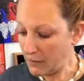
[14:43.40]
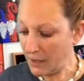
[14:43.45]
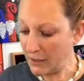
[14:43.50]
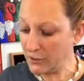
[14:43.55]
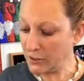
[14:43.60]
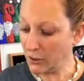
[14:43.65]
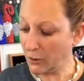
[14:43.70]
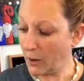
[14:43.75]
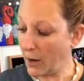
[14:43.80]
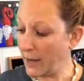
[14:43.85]
And
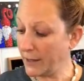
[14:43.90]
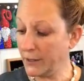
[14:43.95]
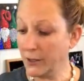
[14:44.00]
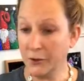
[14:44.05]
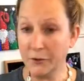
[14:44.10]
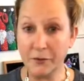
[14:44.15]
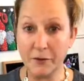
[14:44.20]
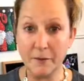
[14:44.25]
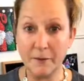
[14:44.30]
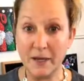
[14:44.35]
so I
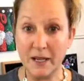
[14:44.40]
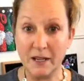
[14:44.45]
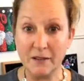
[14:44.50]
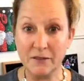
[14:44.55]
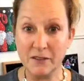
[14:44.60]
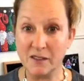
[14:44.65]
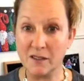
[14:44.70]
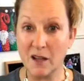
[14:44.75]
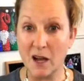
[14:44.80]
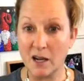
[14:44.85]
know for me, if
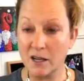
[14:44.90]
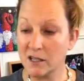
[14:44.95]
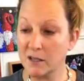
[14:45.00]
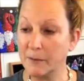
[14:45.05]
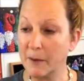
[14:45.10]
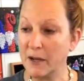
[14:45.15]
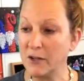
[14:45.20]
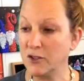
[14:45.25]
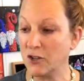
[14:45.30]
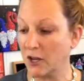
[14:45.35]
it's got a
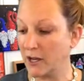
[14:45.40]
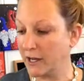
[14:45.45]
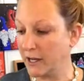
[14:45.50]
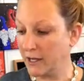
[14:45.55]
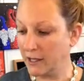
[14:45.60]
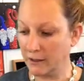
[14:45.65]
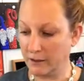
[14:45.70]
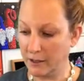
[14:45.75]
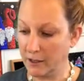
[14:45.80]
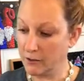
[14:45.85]
sponge on it,
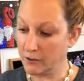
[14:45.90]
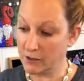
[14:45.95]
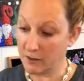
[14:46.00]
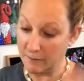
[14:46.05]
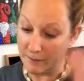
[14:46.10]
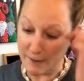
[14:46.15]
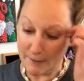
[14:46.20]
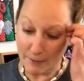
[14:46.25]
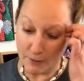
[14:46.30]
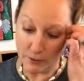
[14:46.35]
and, you know, some
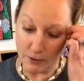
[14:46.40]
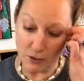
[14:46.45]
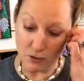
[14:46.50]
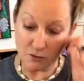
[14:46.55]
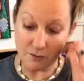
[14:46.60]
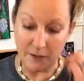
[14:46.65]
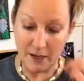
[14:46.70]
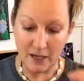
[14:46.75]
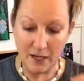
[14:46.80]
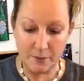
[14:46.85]
people
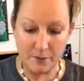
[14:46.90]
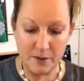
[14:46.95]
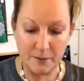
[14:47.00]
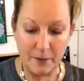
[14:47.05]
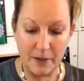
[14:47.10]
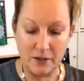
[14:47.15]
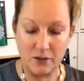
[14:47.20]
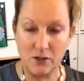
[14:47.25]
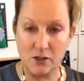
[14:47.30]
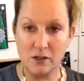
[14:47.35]
use makeup
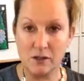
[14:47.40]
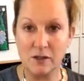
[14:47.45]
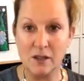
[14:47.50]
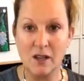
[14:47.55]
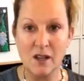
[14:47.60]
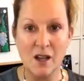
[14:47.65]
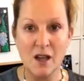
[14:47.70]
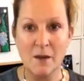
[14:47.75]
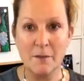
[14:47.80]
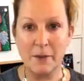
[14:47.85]
sponges,
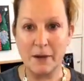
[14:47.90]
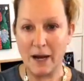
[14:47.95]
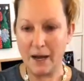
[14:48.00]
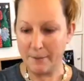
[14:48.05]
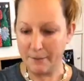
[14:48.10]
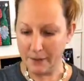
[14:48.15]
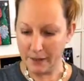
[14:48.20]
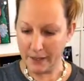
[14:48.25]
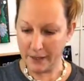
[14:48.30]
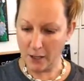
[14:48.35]
but
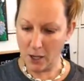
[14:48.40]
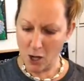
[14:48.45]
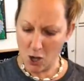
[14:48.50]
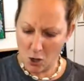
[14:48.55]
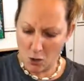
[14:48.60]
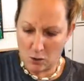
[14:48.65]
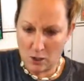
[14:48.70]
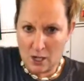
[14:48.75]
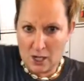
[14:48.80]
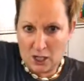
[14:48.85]
I'd be like,
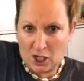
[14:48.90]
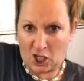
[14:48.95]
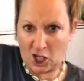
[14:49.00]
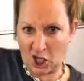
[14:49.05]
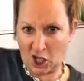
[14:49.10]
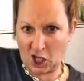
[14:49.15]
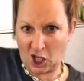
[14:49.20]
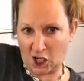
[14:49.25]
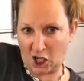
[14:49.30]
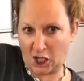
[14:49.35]
oh,
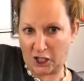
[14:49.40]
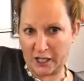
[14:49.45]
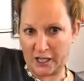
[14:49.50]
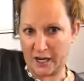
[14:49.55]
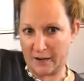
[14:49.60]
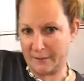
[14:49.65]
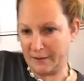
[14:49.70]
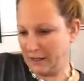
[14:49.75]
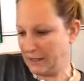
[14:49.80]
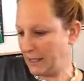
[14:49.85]
and
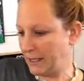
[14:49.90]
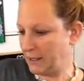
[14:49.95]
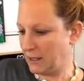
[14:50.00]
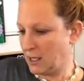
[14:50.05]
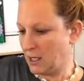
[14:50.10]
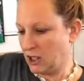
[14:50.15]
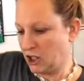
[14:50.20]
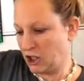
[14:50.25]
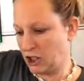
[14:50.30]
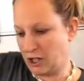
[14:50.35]
I'd be like
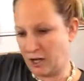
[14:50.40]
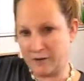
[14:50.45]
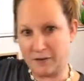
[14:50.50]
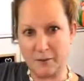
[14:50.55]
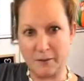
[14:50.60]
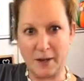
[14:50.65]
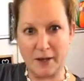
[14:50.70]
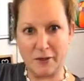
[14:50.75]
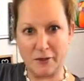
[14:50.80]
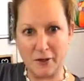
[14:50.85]
shoving
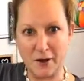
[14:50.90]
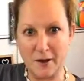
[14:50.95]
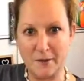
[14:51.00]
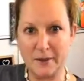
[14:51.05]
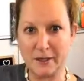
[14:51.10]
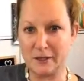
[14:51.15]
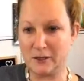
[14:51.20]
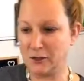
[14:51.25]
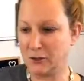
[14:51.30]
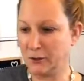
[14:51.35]
my thumb
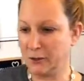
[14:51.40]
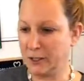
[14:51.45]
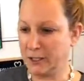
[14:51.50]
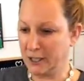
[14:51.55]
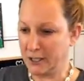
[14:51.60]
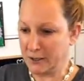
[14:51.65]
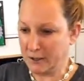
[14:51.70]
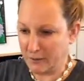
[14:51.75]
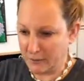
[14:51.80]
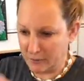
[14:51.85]
into it
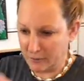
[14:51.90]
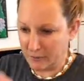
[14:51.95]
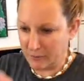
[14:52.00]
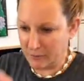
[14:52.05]
and the